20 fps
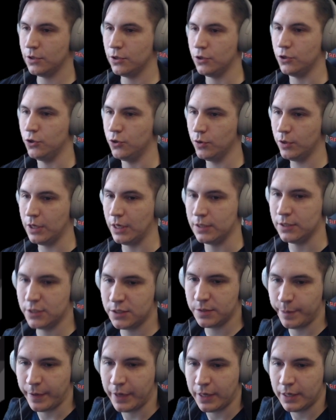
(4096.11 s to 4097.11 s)
you can
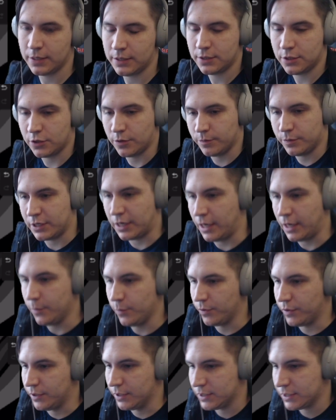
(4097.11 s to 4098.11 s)
spend some time
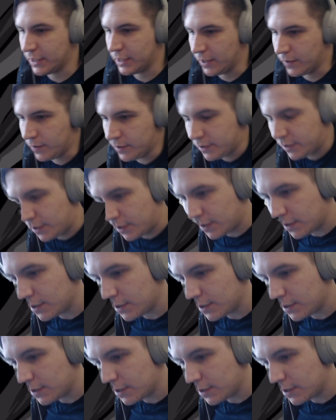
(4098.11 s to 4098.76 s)
with this character